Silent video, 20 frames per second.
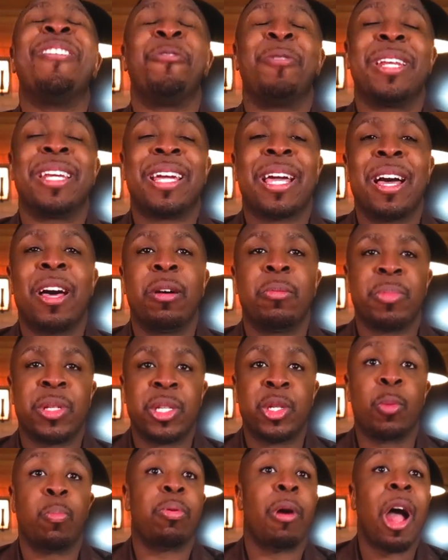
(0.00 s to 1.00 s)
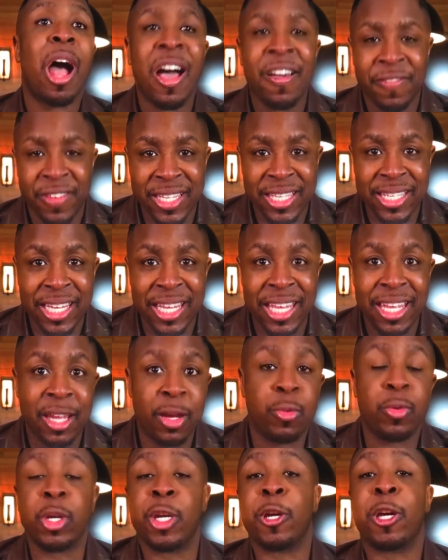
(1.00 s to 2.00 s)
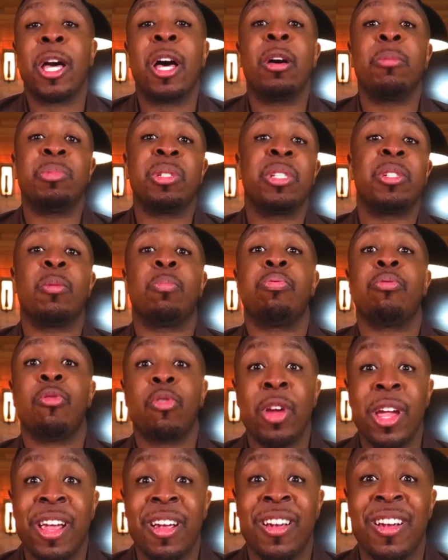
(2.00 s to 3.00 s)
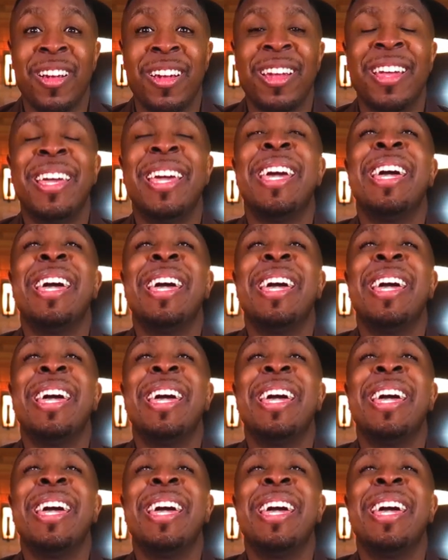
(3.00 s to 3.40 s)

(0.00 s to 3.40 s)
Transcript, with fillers: when it comes to prophecy and when it comes to prayer.